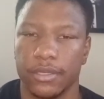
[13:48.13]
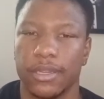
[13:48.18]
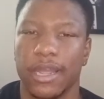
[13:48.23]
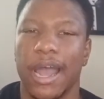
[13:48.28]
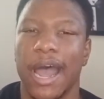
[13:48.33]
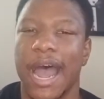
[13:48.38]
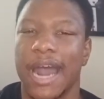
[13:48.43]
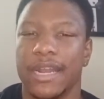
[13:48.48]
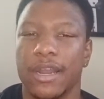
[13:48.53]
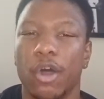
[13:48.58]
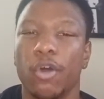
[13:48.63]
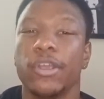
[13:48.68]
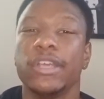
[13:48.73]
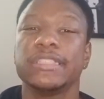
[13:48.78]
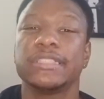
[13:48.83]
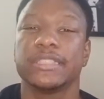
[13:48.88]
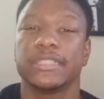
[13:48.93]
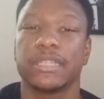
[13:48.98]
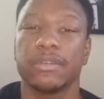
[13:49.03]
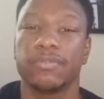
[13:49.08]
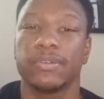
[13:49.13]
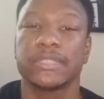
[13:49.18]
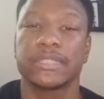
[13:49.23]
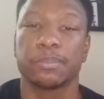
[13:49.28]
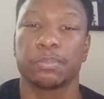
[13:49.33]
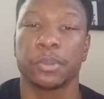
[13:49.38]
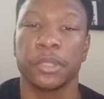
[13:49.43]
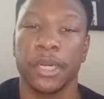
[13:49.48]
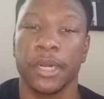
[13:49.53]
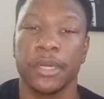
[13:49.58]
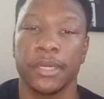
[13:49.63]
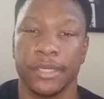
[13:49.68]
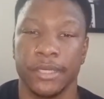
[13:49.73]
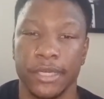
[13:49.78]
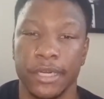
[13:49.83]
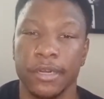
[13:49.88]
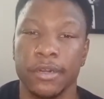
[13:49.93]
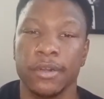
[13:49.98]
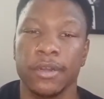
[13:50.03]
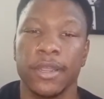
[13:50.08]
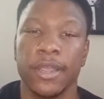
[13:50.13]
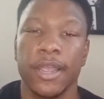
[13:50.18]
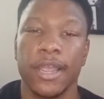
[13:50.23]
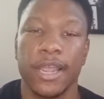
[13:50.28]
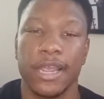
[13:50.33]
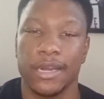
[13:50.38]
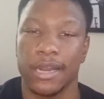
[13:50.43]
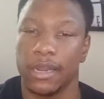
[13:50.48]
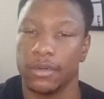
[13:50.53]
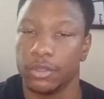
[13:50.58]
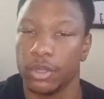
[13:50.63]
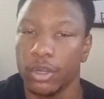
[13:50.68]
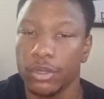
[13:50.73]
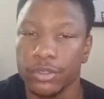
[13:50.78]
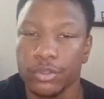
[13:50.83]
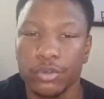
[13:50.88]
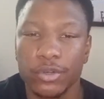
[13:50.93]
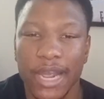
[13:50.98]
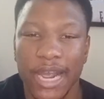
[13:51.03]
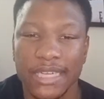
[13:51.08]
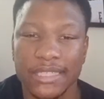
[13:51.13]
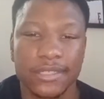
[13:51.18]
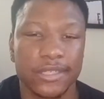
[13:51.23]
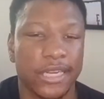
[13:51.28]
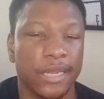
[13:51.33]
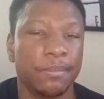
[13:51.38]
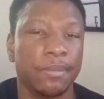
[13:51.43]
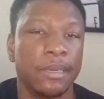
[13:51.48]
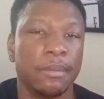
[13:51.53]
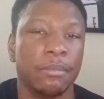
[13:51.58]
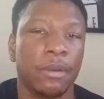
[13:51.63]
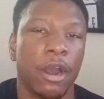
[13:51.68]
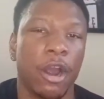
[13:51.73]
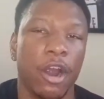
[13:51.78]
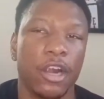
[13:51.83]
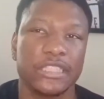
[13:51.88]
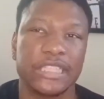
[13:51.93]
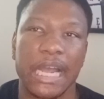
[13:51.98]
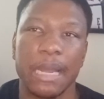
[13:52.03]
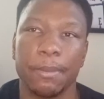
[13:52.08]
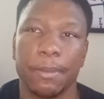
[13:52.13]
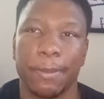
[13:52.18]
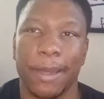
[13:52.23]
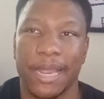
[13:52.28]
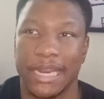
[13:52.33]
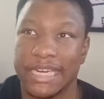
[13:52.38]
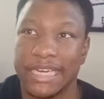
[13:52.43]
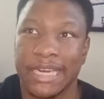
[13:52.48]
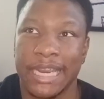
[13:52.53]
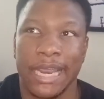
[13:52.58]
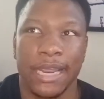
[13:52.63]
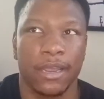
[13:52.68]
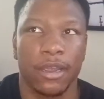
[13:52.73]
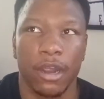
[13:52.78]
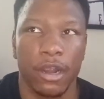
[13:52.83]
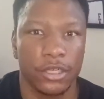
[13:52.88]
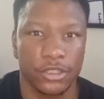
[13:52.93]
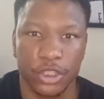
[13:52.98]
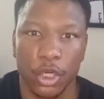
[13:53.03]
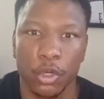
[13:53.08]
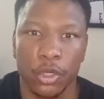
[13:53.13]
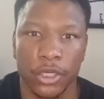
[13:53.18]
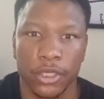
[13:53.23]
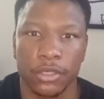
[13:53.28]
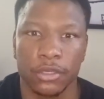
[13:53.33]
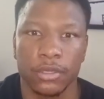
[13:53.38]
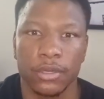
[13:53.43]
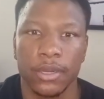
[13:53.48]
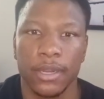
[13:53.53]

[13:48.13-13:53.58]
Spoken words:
I know he's the Defensive Player of the Year, and I know you guys are giving him a hard time about he can't guard Joker.